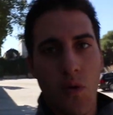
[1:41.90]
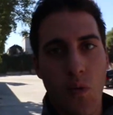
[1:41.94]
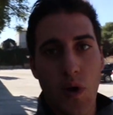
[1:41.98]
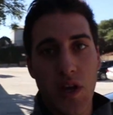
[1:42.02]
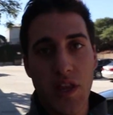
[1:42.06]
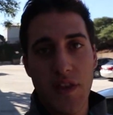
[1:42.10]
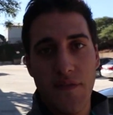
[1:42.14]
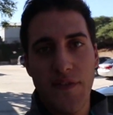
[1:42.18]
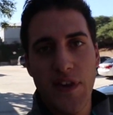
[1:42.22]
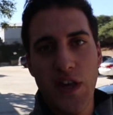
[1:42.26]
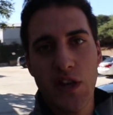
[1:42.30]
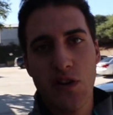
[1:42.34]

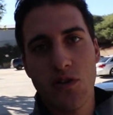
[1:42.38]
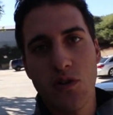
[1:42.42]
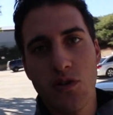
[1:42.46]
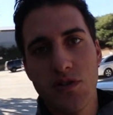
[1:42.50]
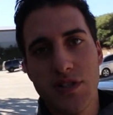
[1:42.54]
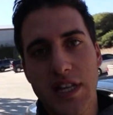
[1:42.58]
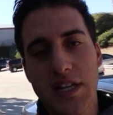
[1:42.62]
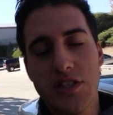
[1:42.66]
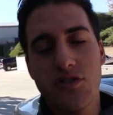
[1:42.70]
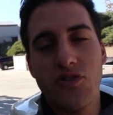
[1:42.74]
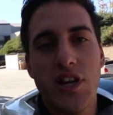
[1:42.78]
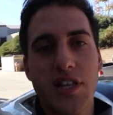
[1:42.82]
When the
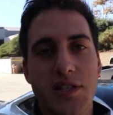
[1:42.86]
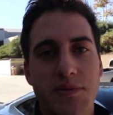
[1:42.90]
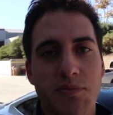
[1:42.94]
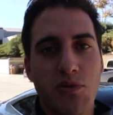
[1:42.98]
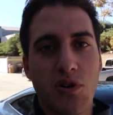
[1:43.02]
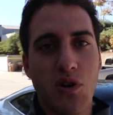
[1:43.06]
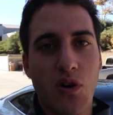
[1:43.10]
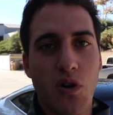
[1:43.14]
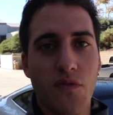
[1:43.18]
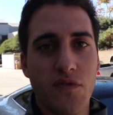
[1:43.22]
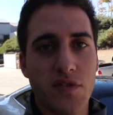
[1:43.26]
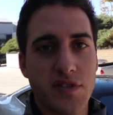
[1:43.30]
vehicles get
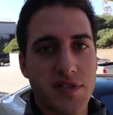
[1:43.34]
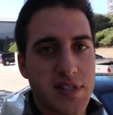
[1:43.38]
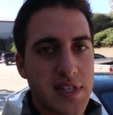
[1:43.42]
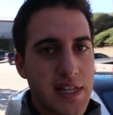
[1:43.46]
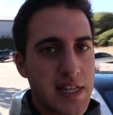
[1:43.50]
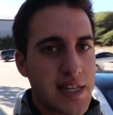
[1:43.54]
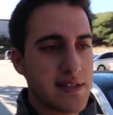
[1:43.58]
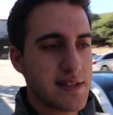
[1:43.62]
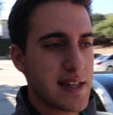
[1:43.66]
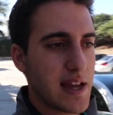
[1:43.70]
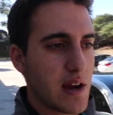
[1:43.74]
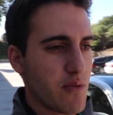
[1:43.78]
transported
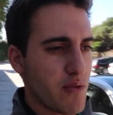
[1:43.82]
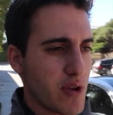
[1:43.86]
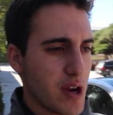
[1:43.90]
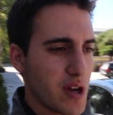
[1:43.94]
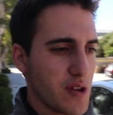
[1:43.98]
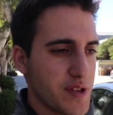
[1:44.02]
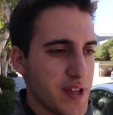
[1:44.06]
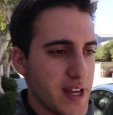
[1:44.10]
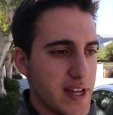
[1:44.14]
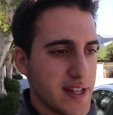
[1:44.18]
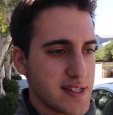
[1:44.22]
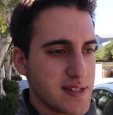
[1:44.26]
overseas, that
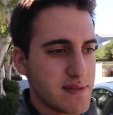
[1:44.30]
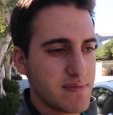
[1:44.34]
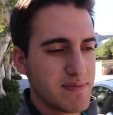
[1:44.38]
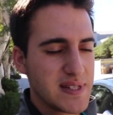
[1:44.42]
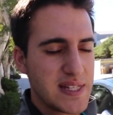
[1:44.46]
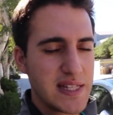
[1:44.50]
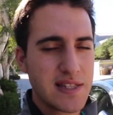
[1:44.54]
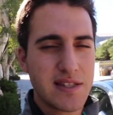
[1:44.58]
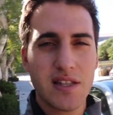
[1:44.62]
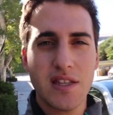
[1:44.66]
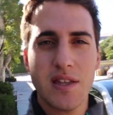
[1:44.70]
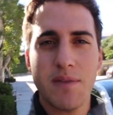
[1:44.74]
rail dust
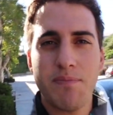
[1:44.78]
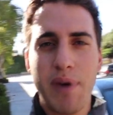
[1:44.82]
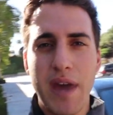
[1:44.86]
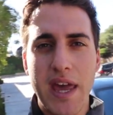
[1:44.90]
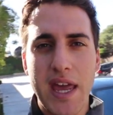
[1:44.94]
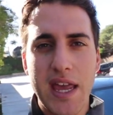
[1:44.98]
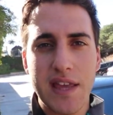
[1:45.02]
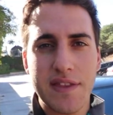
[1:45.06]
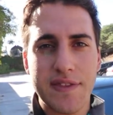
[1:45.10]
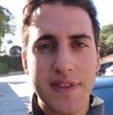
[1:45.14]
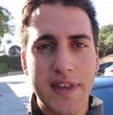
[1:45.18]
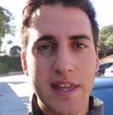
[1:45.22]
sits on the
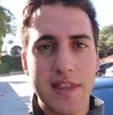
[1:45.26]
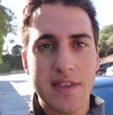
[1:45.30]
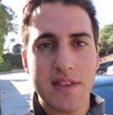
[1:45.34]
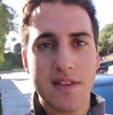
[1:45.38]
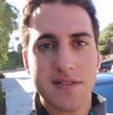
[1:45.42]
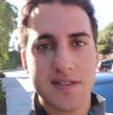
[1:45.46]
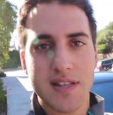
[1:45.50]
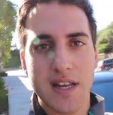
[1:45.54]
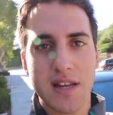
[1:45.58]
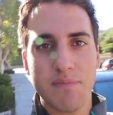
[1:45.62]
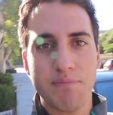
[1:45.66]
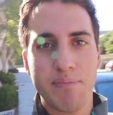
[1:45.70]
paint, then the
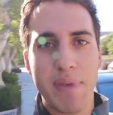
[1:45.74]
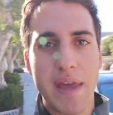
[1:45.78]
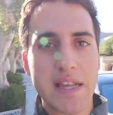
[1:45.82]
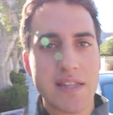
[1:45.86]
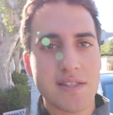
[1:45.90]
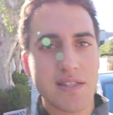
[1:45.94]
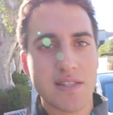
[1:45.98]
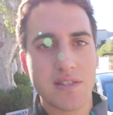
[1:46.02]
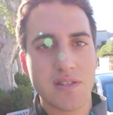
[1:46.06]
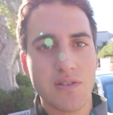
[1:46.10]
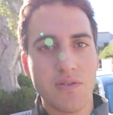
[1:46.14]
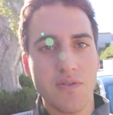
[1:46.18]
sun
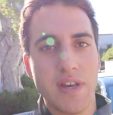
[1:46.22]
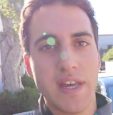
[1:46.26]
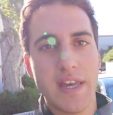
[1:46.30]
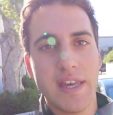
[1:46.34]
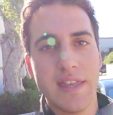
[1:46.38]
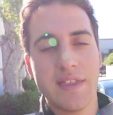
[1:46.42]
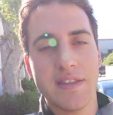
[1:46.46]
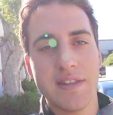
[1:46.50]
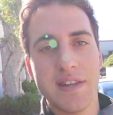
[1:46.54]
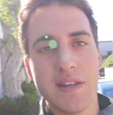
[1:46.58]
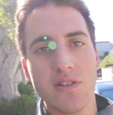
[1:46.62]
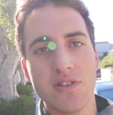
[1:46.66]
bakes it to it,
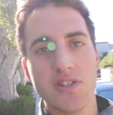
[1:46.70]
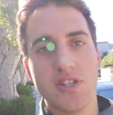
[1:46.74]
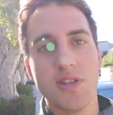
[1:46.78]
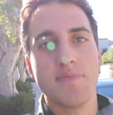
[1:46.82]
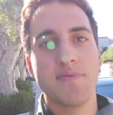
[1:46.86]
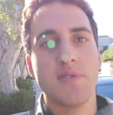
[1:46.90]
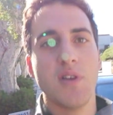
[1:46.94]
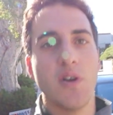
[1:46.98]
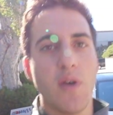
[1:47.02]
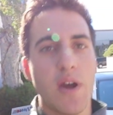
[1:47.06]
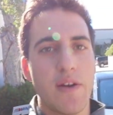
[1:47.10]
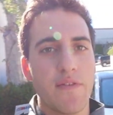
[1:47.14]
and the
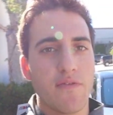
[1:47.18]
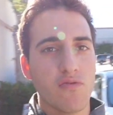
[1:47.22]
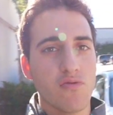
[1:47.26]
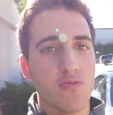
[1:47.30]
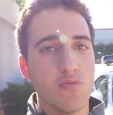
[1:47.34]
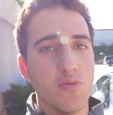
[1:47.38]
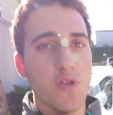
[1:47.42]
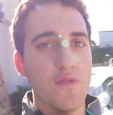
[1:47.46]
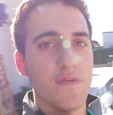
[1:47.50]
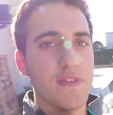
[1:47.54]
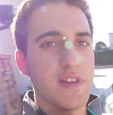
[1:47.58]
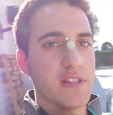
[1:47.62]
dealerships don't ever
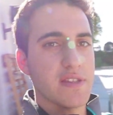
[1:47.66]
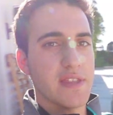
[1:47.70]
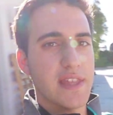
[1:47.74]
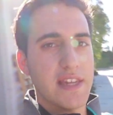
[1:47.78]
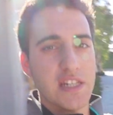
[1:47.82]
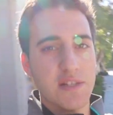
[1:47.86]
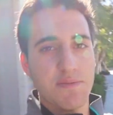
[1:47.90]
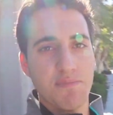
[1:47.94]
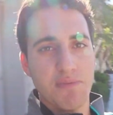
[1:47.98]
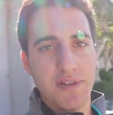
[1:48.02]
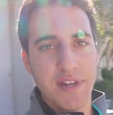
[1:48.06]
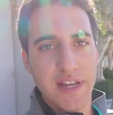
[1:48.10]
remove it, they
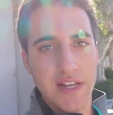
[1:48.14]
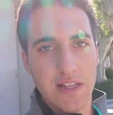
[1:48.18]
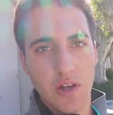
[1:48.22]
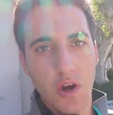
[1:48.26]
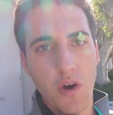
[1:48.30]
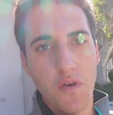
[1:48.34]
just protect